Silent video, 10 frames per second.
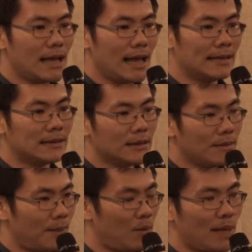
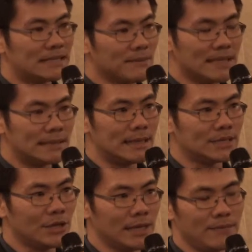But what is missing
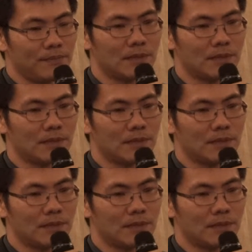actually,